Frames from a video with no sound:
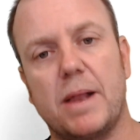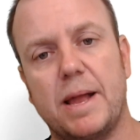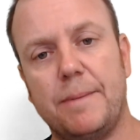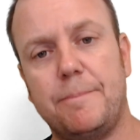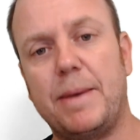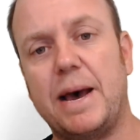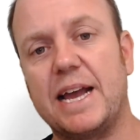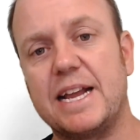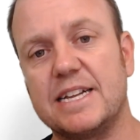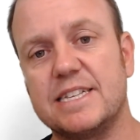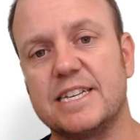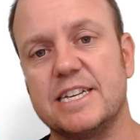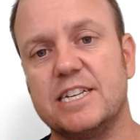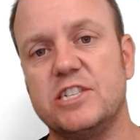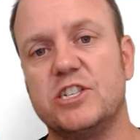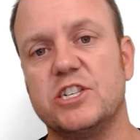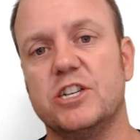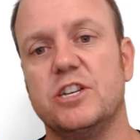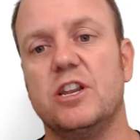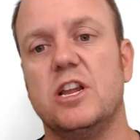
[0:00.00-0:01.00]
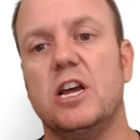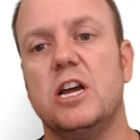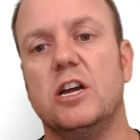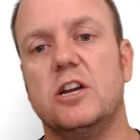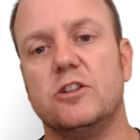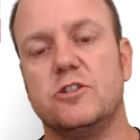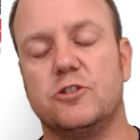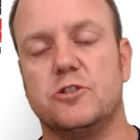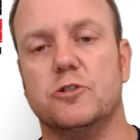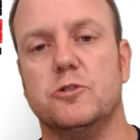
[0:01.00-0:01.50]
Pay attention
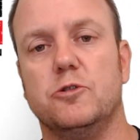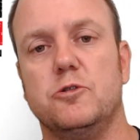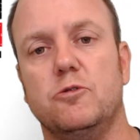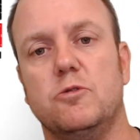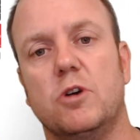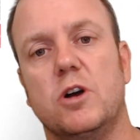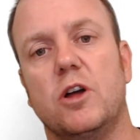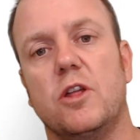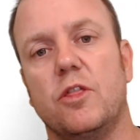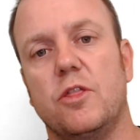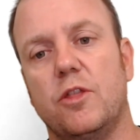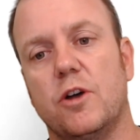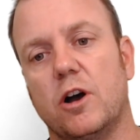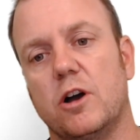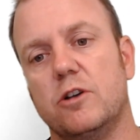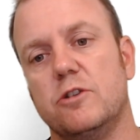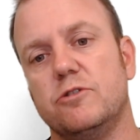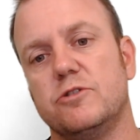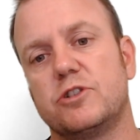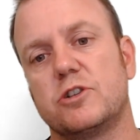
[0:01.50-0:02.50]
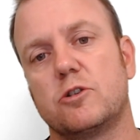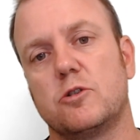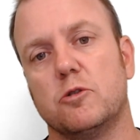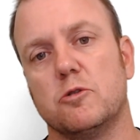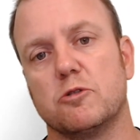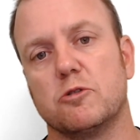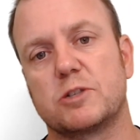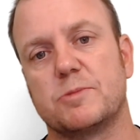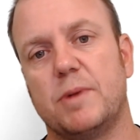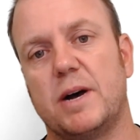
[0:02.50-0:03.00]
to those
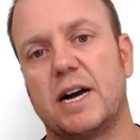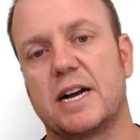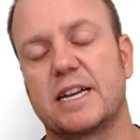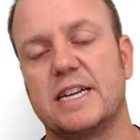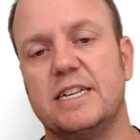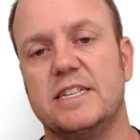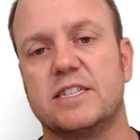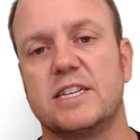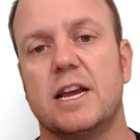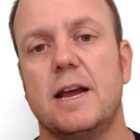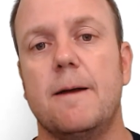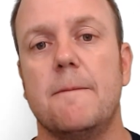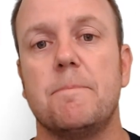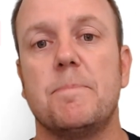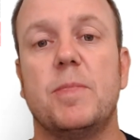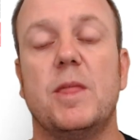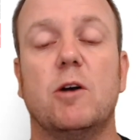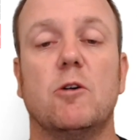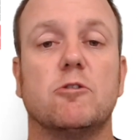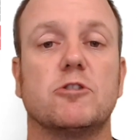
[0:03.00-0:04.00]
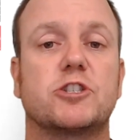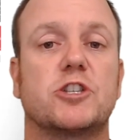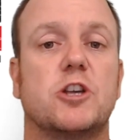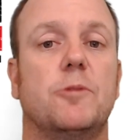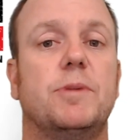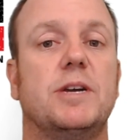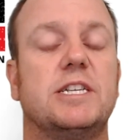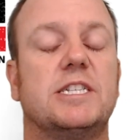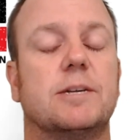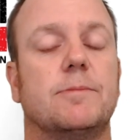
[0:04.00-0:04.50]
course markings. There will also
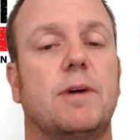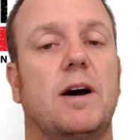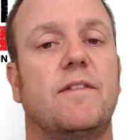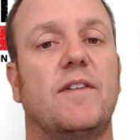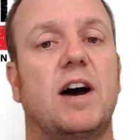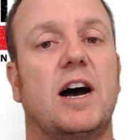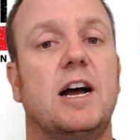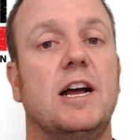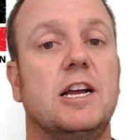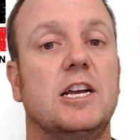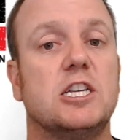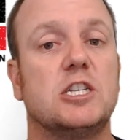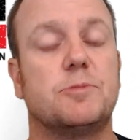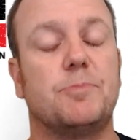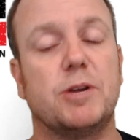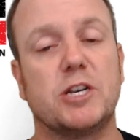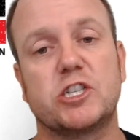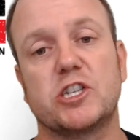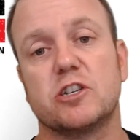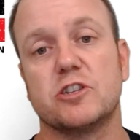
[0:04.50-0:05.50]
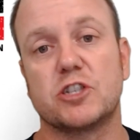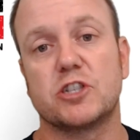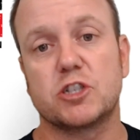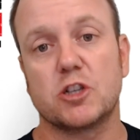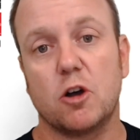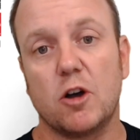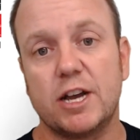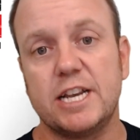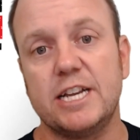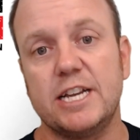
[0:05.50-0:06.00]
be some other specialist
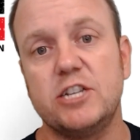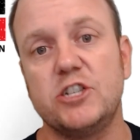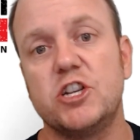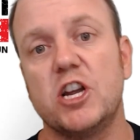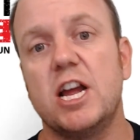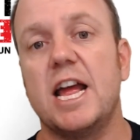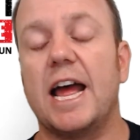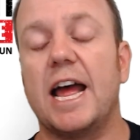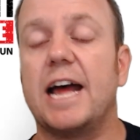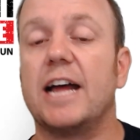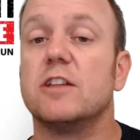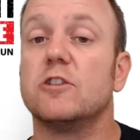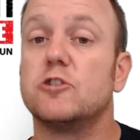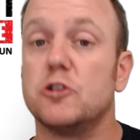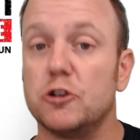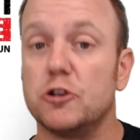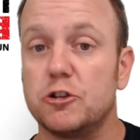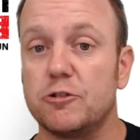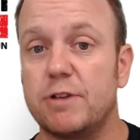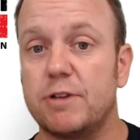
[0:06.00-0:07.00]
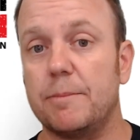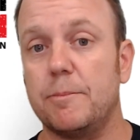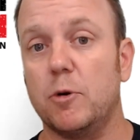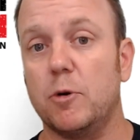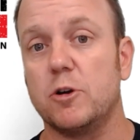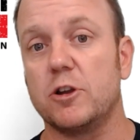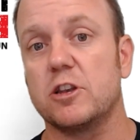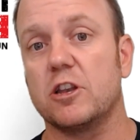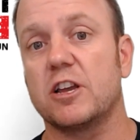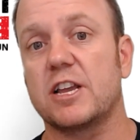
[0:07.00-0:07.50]
signage at turnaround
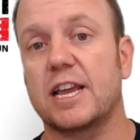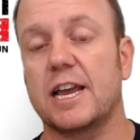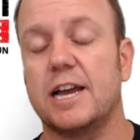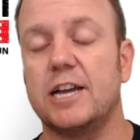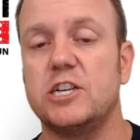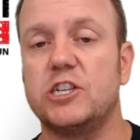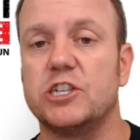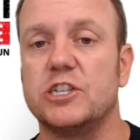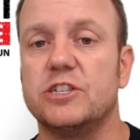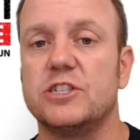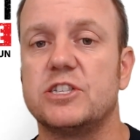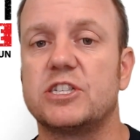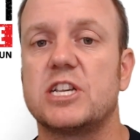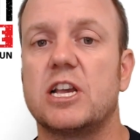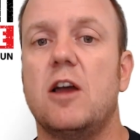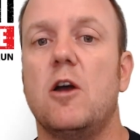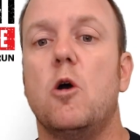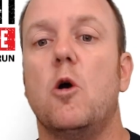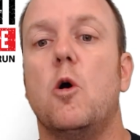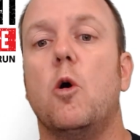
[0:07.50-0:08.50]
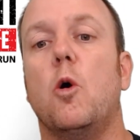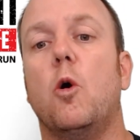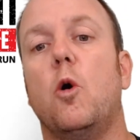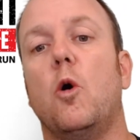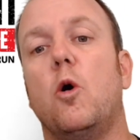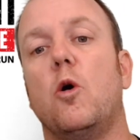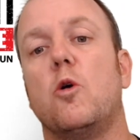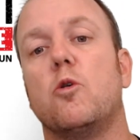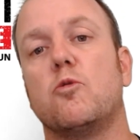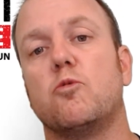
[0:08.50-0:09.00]
point locations
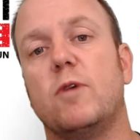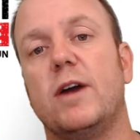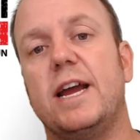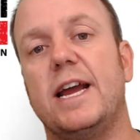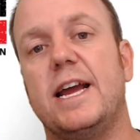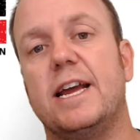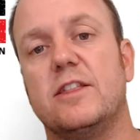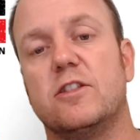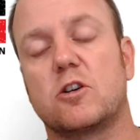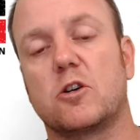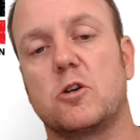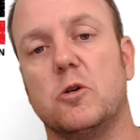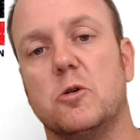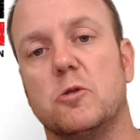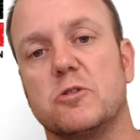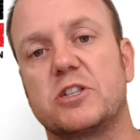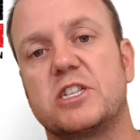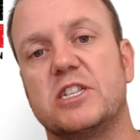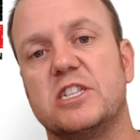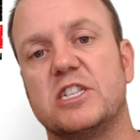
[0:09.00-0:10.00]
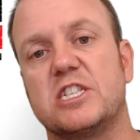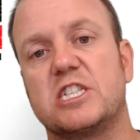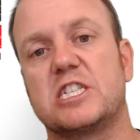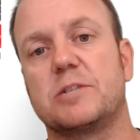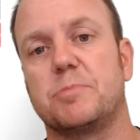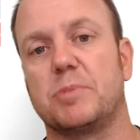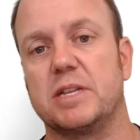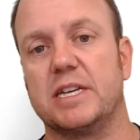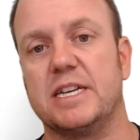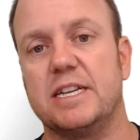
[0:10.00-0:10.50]
or where the courses
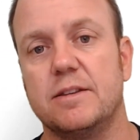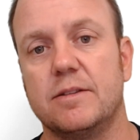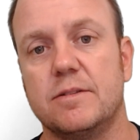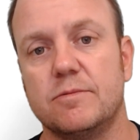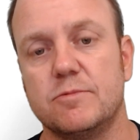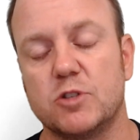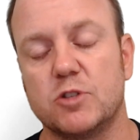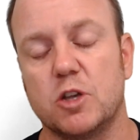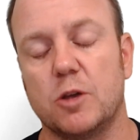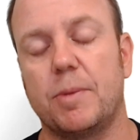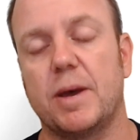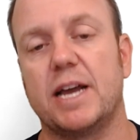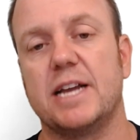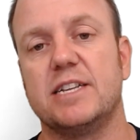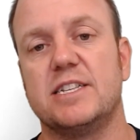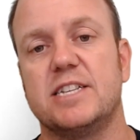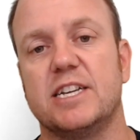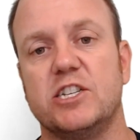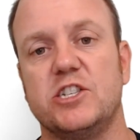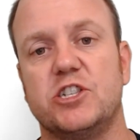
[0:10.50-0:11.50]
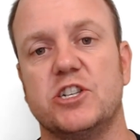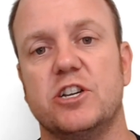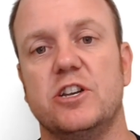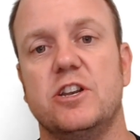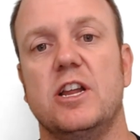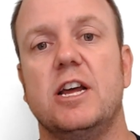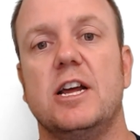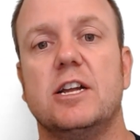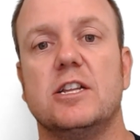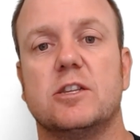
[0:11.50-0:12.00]
split. So pay attention
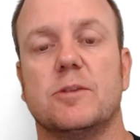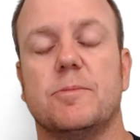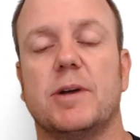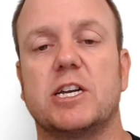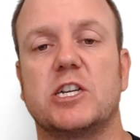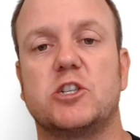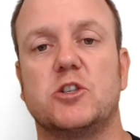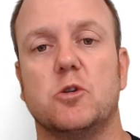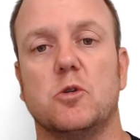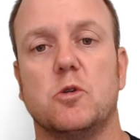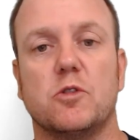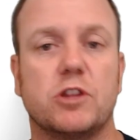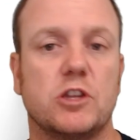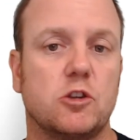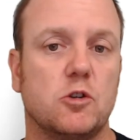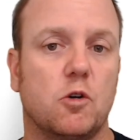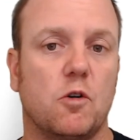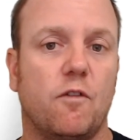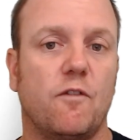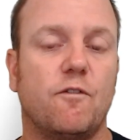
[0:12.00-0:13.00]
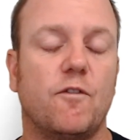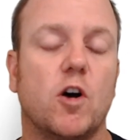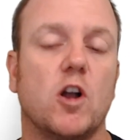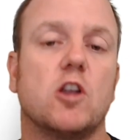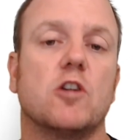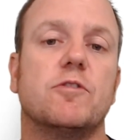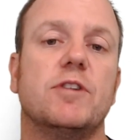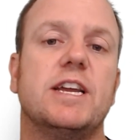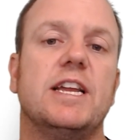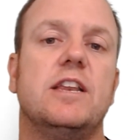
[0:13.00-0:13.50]
to make sure that you're
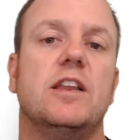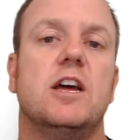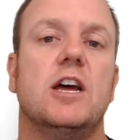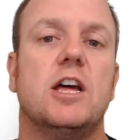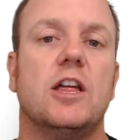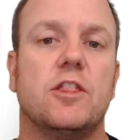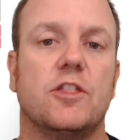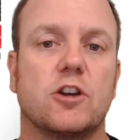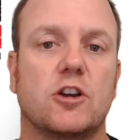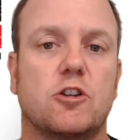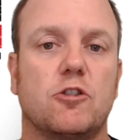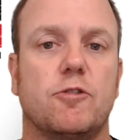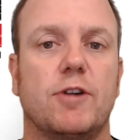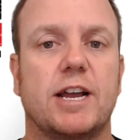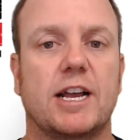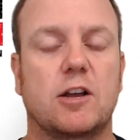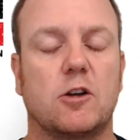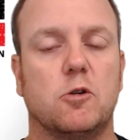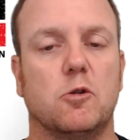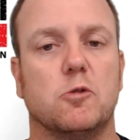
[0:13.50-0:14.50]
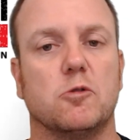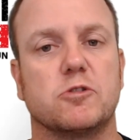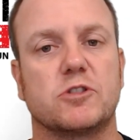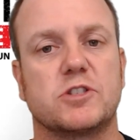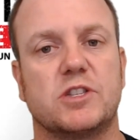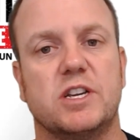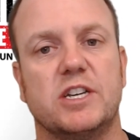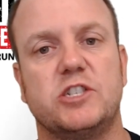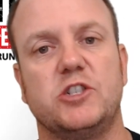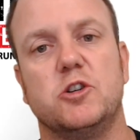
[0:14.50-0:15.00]
following the correct course
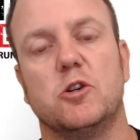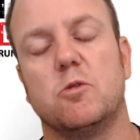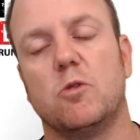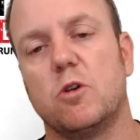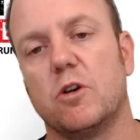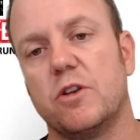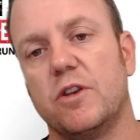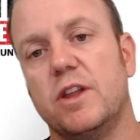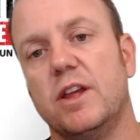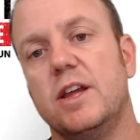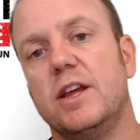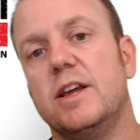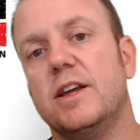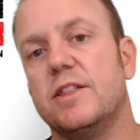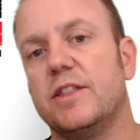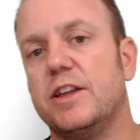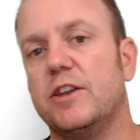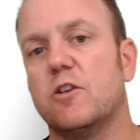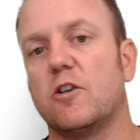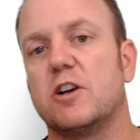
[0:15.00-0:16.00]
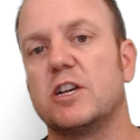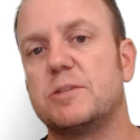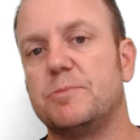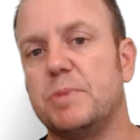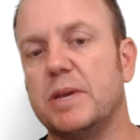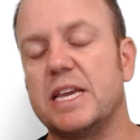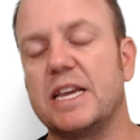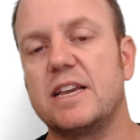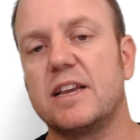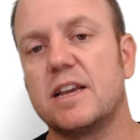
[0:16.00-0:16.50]
that you're on. They're nice
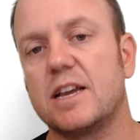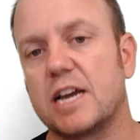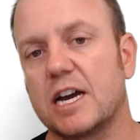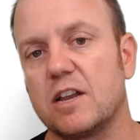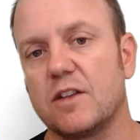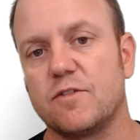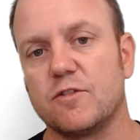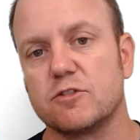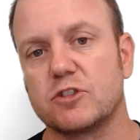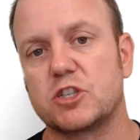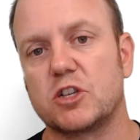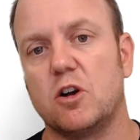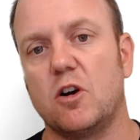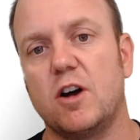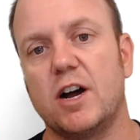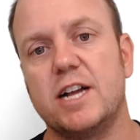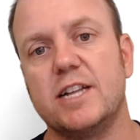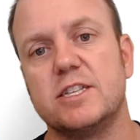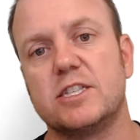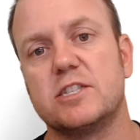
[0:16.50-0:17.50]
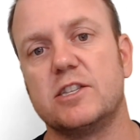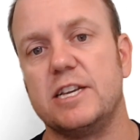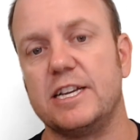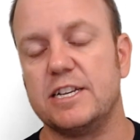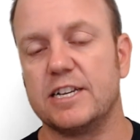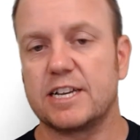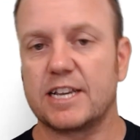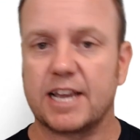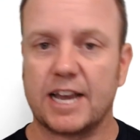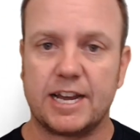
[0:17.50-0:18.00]
big colourful signs
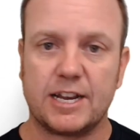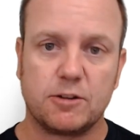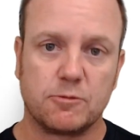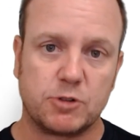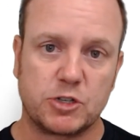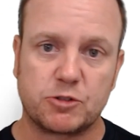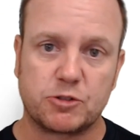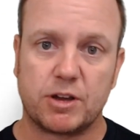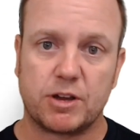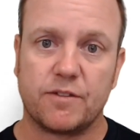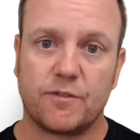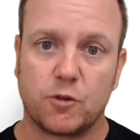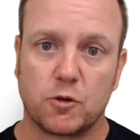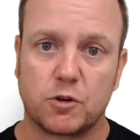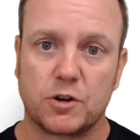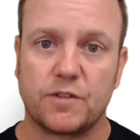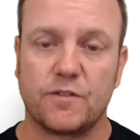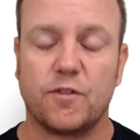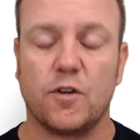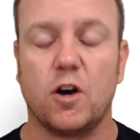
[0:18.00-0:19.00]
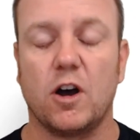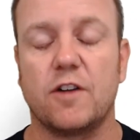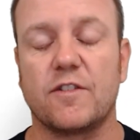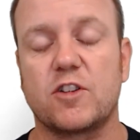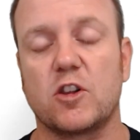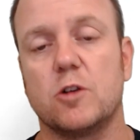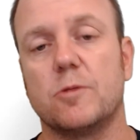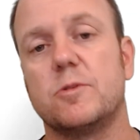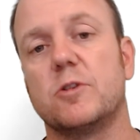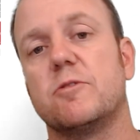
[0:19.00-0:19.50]
indicating which way the
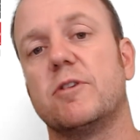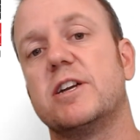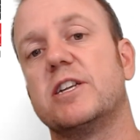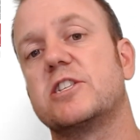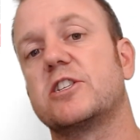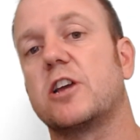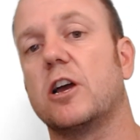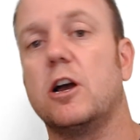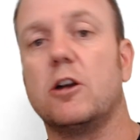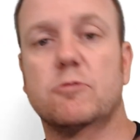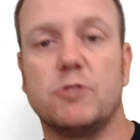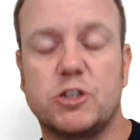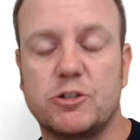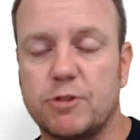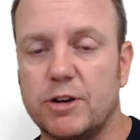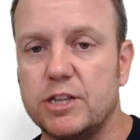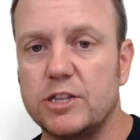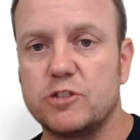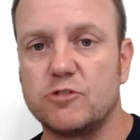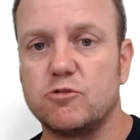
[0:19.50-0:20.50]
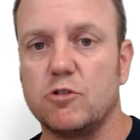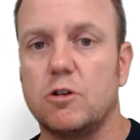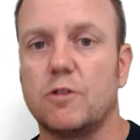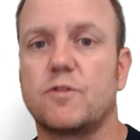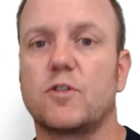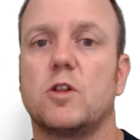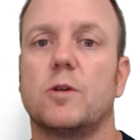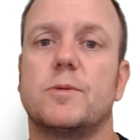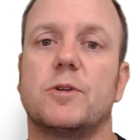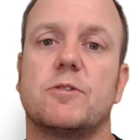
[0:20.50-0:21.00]
45-kilometre runners go, which way the
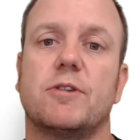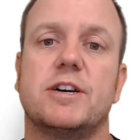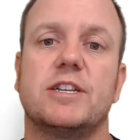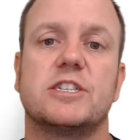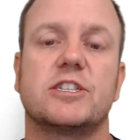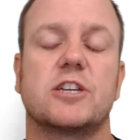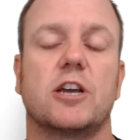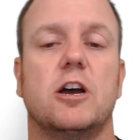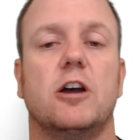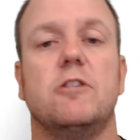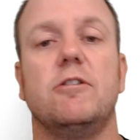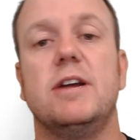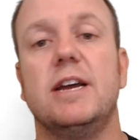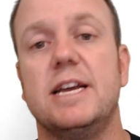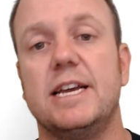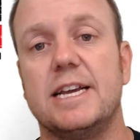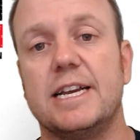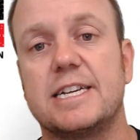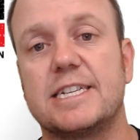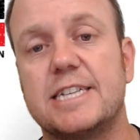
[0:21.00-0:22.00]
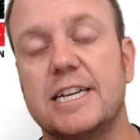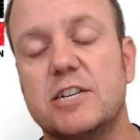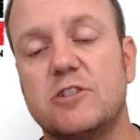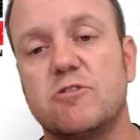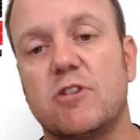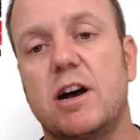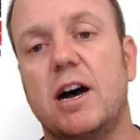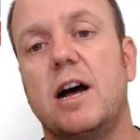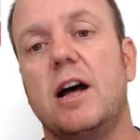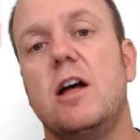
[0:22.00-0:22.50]
12-kilometre runners go,
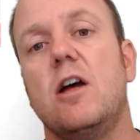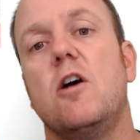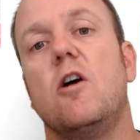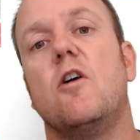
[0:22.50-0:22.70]
etc.